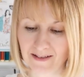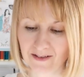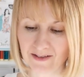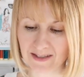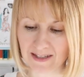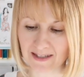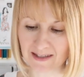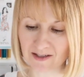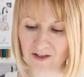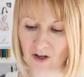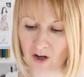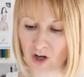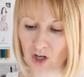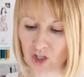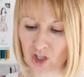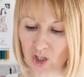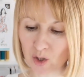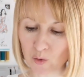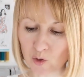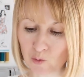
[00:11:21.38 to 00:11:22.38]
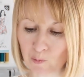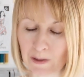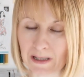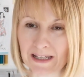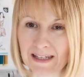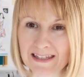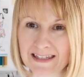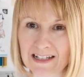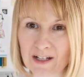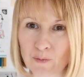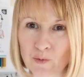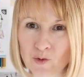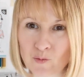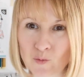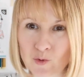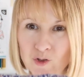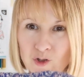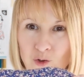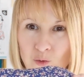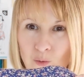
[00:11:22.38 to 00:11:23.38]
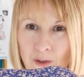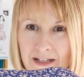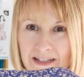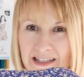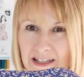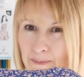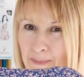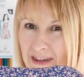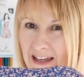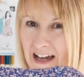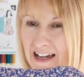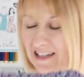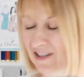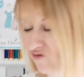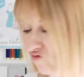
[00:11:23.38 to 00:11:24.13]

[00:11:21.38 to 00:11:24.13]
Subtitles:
Because it's not a huge piece and I wouldn't want to waste it, but that